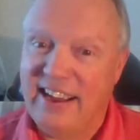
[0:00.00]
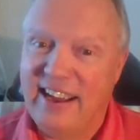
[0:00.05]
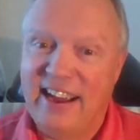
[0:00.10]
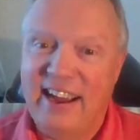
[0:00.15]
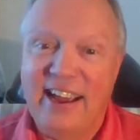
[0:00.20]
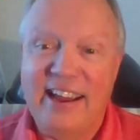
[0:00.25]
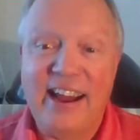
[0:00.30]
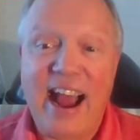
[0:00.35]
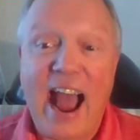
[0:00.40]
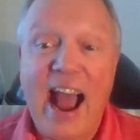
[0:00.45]

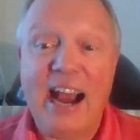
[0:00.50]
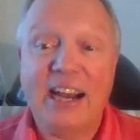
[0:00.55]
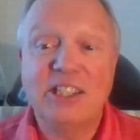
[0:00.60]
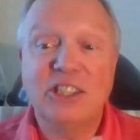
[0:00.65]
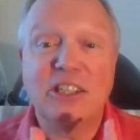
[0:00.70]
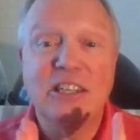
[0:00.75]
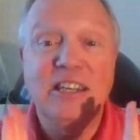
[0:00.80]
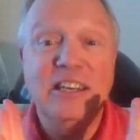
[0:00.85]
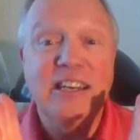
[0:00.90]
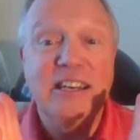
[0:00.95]
I
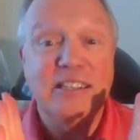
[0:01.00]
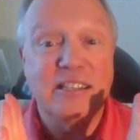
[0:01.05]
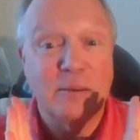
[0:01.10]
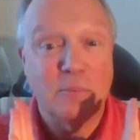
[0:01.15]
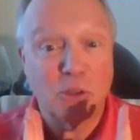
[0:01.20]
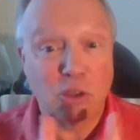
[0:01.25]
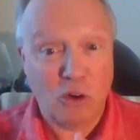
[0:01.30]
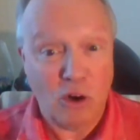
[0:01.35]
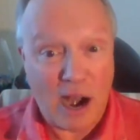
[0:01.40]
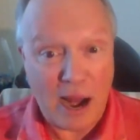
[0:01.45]
actually need
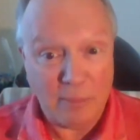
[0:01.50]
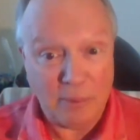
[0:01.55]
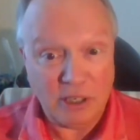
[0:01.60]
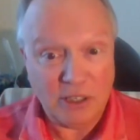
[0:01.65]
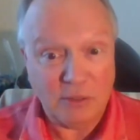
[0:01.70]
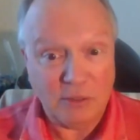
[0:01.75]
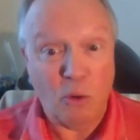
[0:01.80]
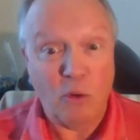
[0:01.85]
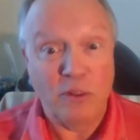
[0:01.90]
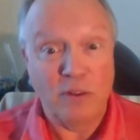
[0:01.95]

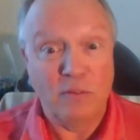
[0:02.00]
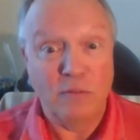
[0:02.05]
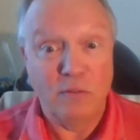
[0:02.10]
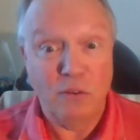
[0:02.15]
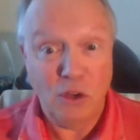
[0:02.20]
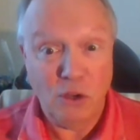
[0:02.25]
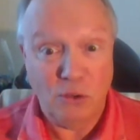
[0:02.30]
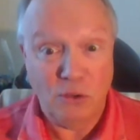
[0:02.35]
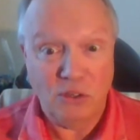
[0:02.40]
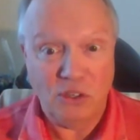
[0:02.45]
subscribers more
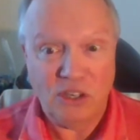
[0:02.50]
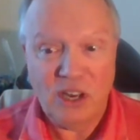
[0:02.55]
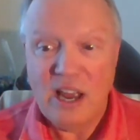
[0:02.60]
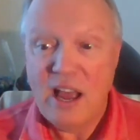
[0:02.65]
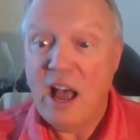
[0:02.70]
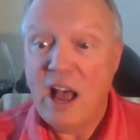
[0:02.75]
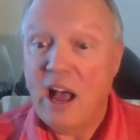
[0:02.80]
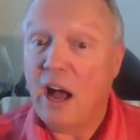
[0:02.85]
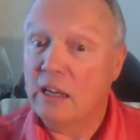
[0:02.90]
than views.